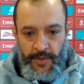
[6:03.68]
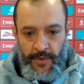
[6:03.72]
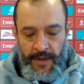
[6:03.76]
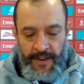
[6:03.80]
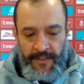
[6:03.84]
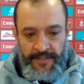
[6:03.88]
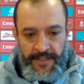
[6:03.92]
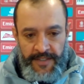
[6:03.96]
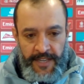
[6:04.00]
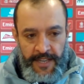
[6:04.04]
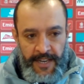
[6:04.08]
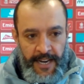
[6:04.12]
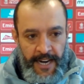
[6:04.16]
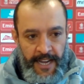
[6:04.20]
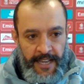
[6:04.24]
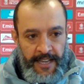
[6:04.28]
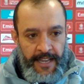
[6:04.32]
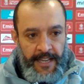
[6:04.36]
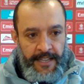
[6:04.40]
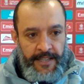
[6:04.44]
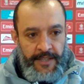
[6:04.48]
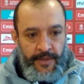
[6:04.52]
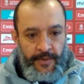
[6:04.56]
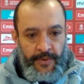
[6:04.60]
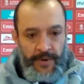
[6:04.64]
everything I
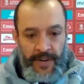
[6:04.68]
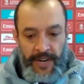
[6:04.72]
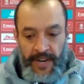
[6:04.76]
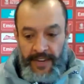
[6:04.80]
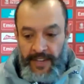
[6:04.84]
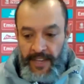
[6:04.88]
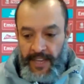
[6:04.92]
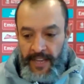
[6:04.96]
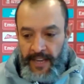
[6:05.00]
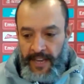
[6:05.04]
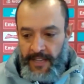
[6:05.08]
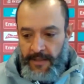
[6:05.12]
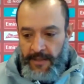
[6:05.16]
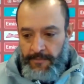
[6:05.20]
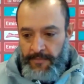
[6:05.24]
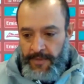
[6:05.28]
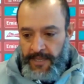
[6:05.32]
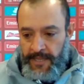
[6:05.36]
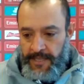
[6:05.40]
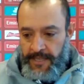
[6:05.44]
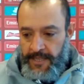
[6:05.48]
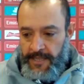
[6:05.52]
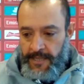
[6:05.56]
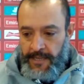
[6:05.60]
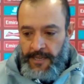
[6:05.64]
can to eradicate,
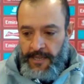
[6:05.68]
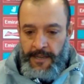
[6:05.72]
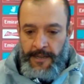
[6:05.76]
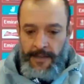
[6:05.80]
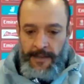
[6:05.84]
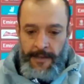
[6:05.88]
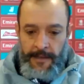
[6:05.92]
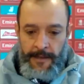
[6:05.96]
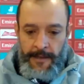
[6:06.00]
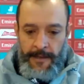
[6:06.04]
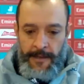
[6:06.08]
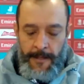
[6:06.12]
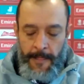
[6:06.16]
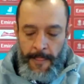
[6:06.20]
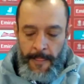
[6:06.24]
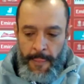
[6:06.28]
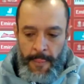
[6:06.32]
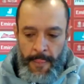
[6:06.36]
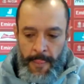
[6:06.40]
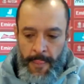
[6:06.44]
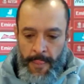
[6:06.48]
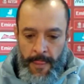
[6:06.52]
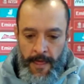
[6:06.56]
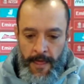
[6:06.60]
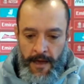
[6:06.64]
but
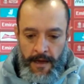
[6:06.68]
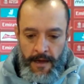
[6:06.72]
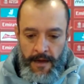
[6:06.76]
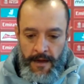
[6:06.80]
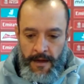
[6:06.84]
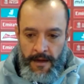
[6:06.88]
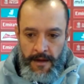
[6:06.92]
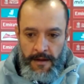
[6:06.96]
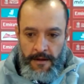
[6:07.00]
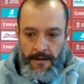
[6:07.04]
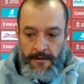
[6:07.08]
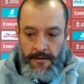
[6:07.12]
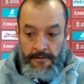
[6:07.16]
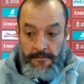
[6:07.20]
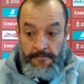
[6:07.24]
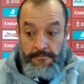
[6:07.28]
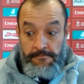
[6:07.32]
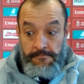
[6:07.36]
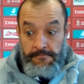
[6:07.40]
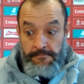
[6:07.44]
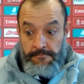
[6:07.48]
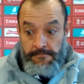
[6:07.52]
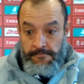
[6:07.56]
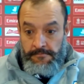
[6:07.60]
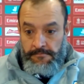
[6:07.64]

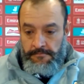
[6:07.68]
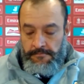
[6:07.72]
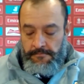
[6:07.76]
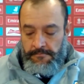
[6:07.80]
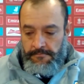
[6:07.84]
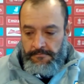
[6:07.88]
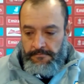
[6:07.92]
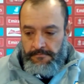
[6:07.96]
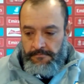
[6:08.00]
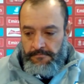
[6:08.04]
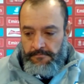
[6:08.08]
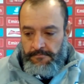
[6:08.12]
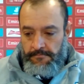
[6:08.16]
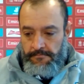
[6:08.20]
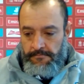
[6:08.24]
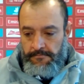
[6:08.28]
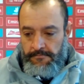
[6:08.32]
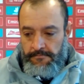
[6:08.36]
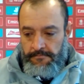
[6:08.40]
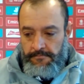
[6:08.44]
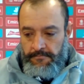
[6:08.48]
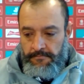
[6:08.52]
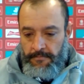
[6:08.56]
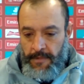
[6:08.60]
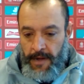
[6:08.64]

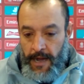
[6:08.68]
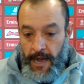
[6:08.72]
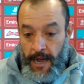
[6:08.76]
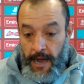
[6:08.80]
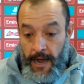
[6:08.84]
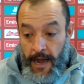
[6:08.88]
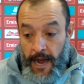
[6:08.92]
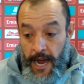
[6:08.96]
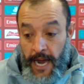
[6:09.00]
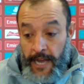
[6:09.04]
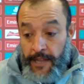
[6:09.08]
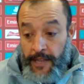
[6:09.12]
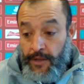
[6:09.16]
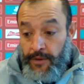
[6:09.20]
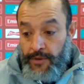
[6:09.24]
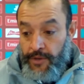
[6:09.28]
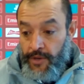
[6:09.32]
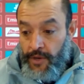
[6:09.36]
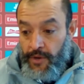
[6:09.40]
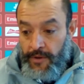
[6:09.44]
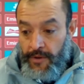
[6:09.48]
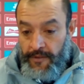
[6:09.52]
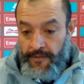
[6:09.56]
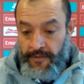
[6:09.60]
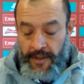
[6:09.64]
I don't
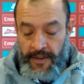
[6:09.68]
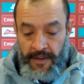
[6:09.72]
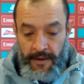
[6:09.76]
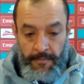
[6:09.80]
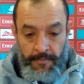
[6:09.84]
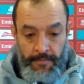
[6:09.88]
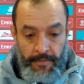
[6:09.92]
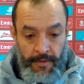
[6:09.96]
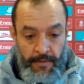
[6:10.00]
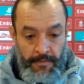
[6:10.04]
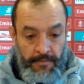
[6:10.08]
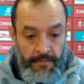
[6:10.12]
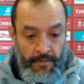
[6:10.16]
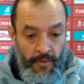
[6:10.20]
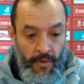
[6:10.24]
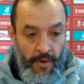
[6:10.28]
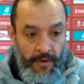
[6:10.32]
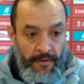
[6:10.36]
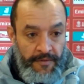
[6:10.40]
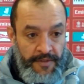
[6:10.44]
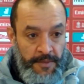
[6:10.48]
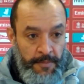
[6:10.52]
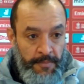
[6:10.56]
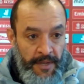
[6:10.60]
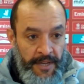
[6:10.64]
know if any
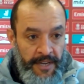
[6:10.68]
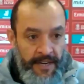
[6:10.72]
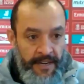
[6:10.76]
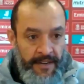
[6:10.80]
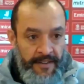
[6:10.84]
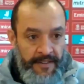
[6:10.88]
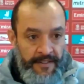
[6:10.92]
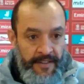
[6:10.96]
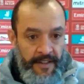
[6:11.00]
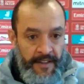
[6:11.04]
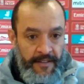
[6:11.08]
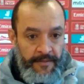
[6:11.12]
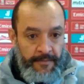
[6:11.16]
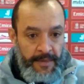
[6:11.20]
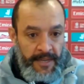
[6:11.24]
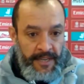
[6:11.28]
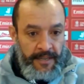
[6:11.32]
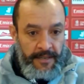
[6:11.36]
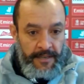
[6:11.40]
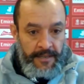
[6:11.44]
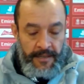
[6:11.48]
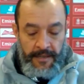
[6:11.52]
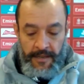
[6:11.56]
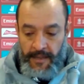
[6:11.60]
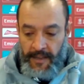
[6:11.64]
Wolves players have
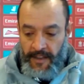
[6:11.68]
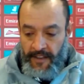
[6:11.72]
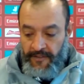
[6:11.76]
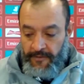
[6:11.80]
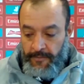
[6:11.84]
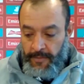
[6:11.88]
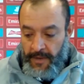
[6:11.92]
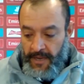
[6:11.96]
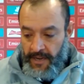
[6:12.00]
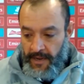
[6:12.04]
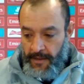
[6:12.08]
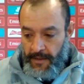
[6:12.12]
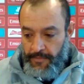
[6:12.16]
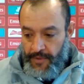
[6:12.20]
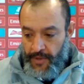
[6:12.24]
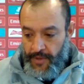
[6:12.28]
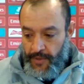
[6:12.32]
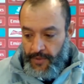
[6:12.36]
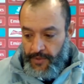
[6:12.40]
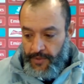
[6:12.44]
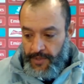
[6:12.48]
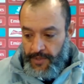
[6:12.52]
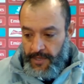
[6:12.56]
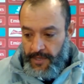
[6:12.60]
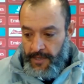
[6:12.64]
been
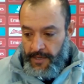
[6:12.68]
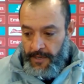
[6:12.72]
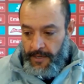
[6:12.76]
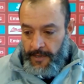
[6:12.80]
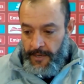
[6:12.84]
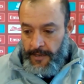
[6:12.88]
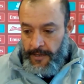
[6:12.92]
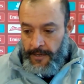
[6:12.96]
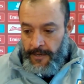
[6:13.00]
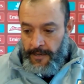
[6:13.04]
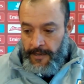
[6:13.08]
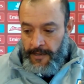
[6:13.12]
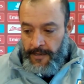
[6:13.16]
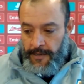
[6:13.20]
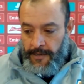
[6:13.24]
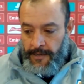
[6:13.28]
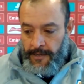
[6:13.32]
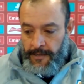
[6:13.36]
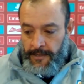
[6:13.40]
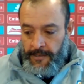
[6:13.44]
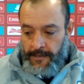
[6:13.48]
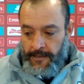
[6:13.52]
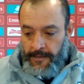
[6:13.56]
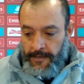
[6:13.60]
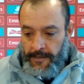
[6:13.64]
abused.
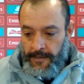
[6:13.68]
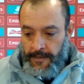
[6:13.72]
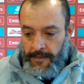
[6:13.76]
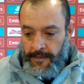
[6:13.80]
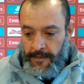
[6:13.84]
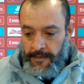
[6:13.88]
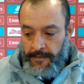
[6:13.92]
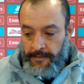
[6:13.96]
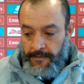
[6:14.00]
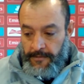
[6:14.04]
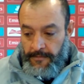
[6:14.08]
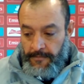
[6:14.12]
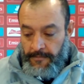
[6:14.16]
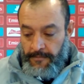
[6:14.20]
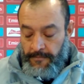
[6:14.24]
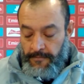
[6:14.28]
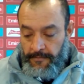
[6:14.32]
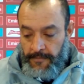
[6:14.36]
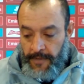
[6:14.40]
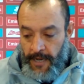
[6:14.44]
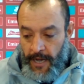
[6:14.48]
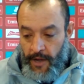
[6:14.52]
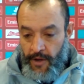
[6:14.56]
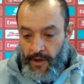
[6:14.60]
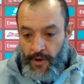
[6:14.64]
I
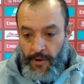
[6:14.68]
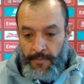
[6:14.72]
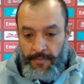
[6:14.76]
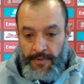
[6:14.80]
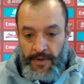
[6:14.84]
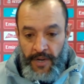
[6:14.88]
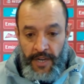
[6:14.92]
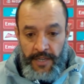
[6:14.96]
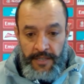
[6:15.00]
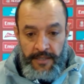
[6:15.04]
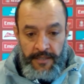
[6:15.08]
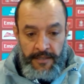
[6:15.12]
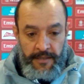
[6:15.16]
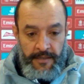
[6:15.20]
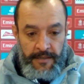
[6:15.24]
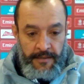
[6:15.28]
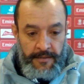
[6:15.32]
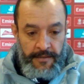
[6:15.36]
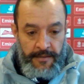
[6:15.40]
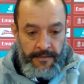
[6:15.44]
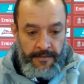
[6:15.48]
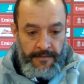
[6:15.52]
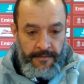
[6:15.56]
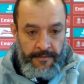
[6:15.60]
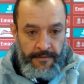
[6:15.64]
hope not,
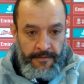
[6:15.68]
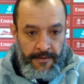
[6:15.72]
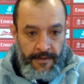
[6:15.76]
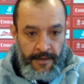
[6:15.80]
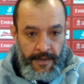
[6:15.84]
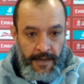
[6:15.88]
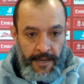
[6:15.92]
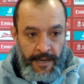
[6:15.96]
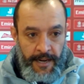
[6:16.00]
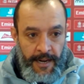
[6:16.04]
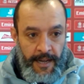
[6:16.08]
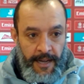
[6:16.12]
and